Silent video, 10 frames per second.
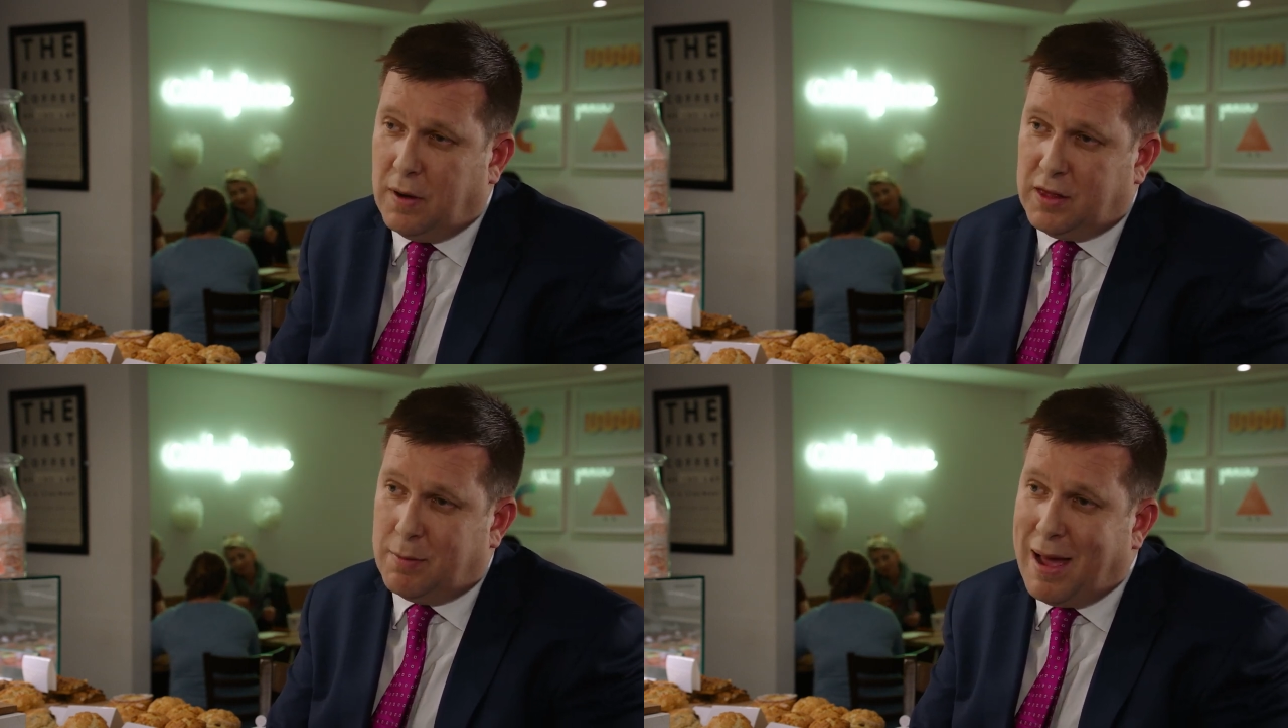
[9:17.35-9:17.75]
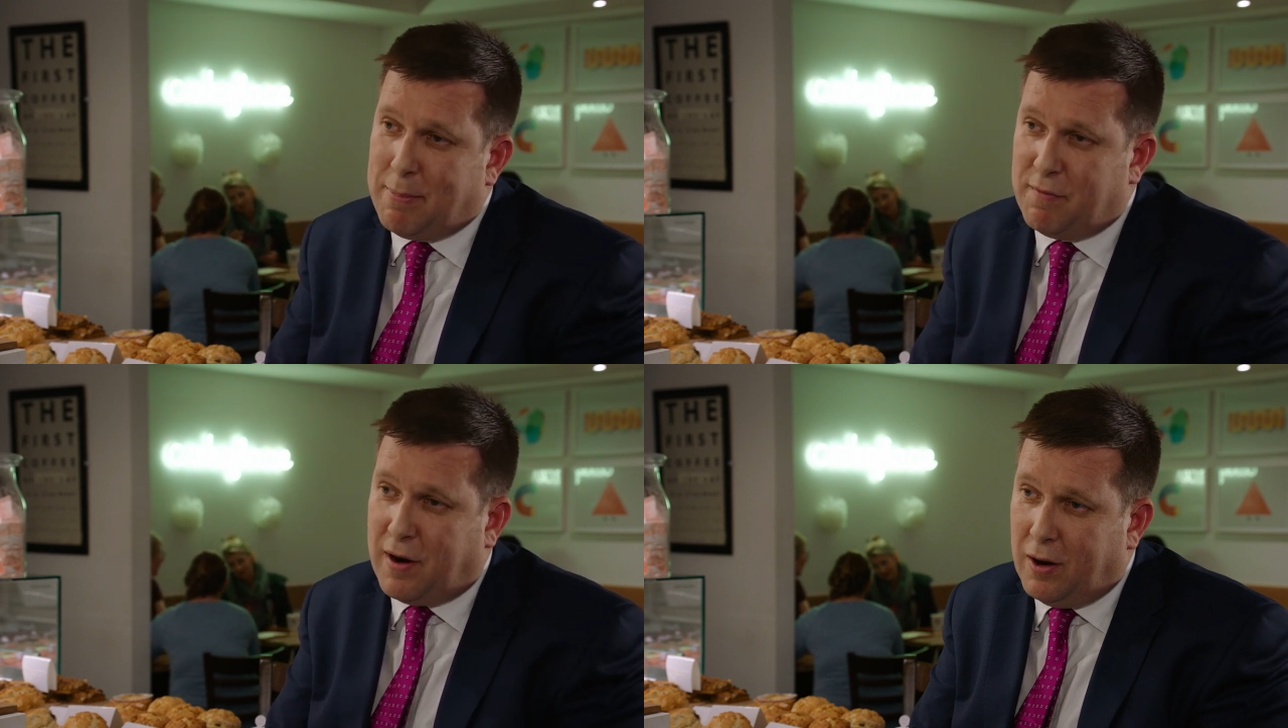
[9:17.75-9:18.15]
on the
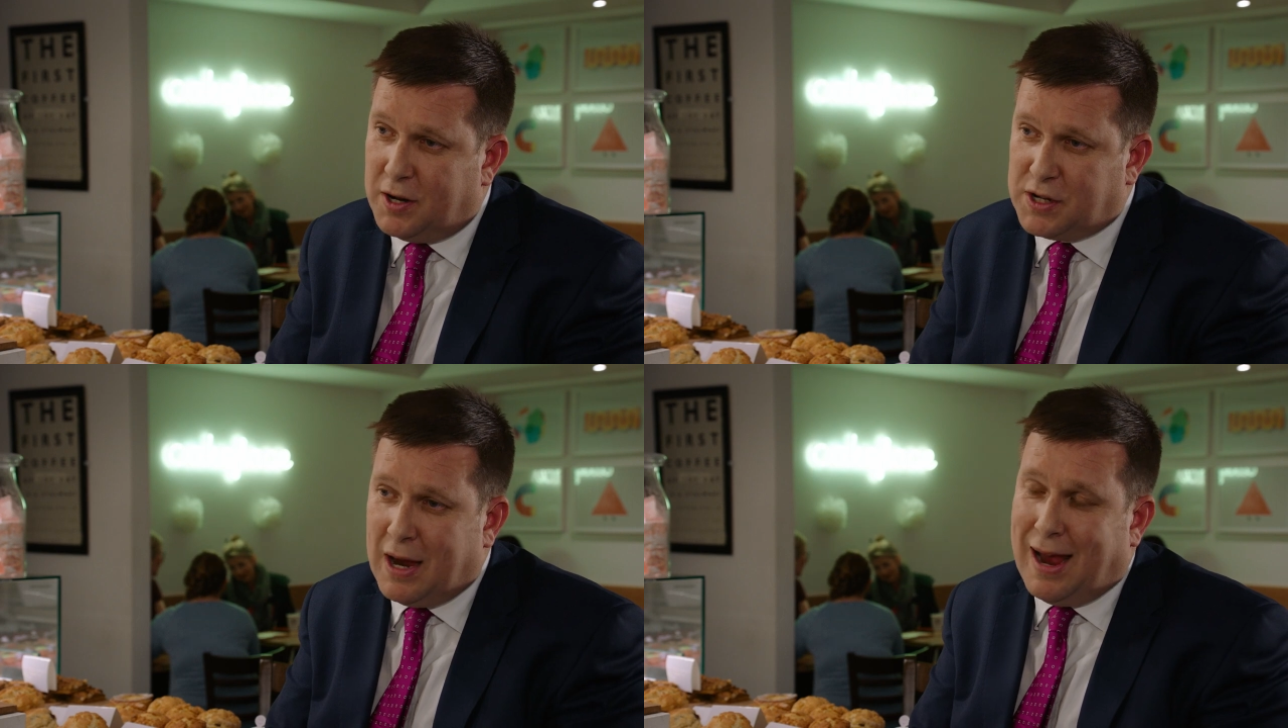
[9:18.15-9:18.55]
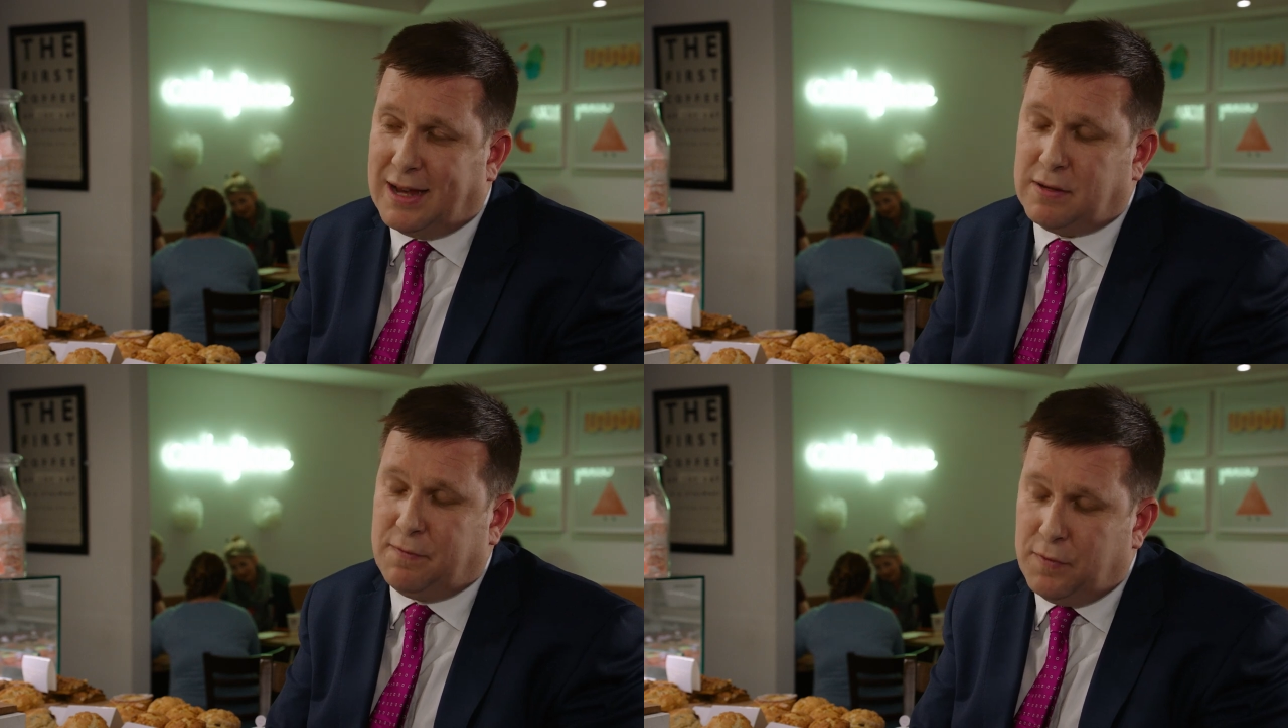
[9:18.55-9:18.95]
map of Ireland
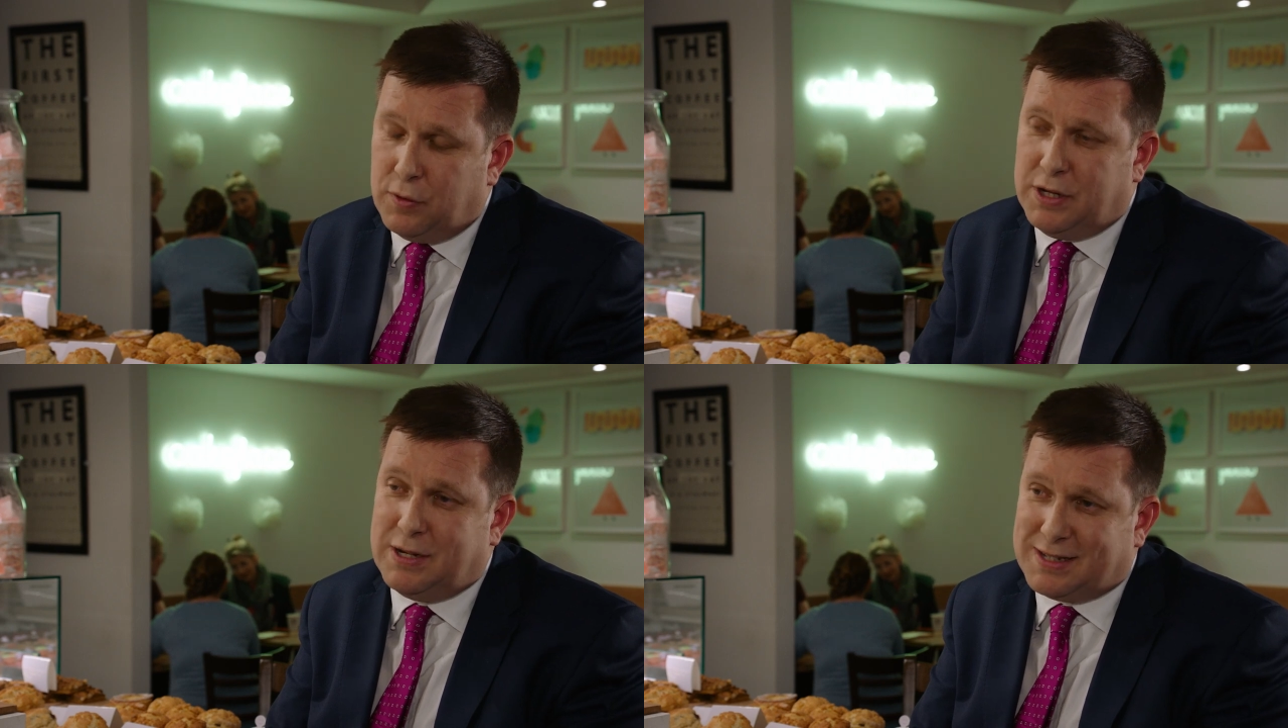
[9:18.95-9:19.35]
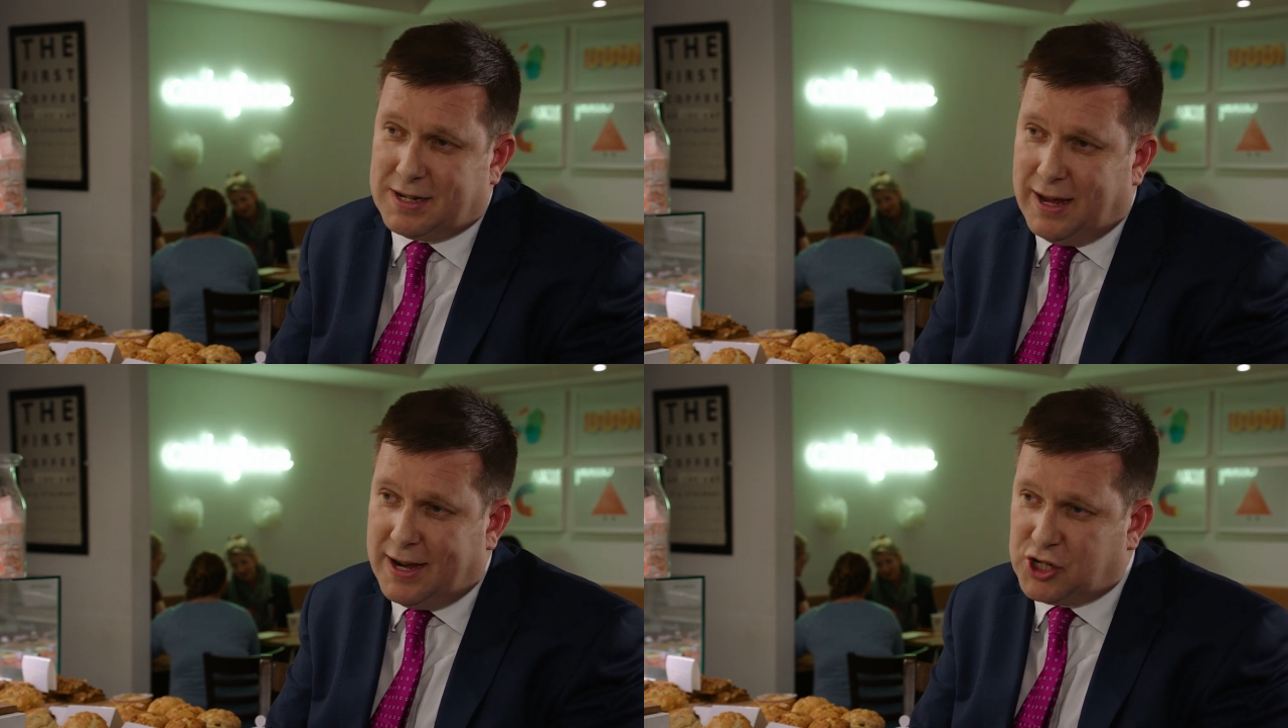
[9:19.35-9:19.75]
as a foodie
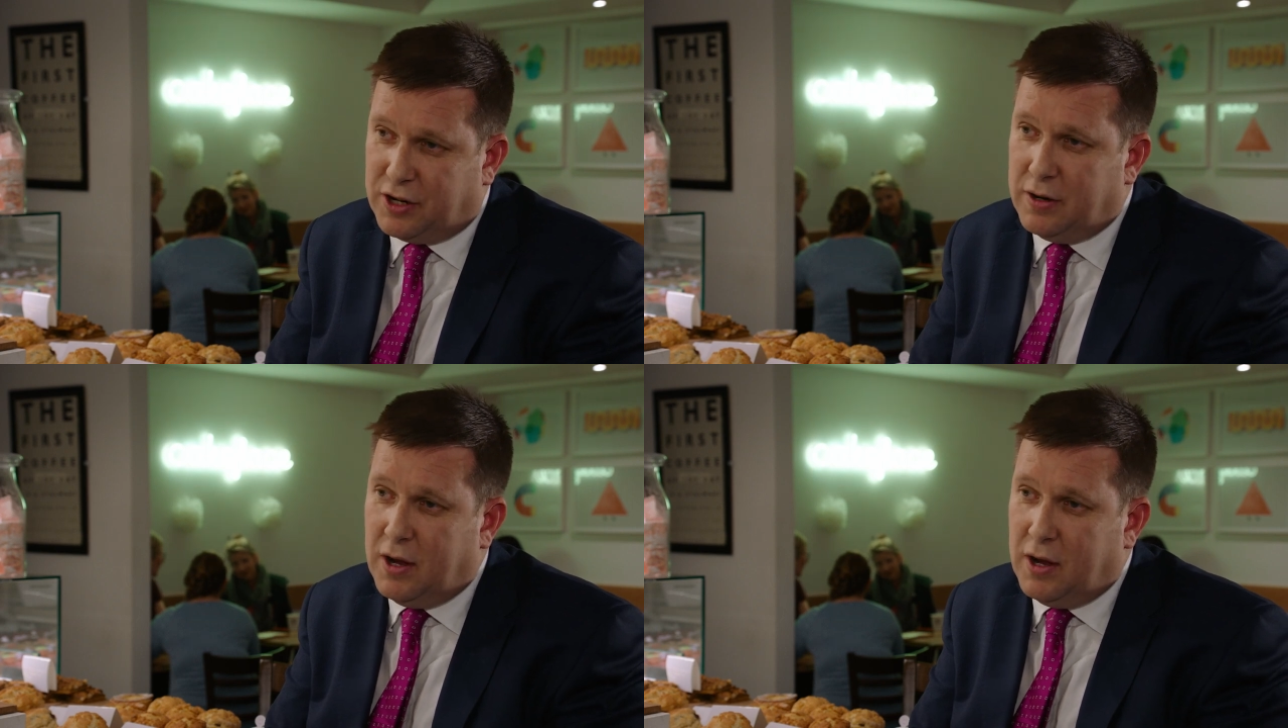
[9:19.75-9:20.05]
destination.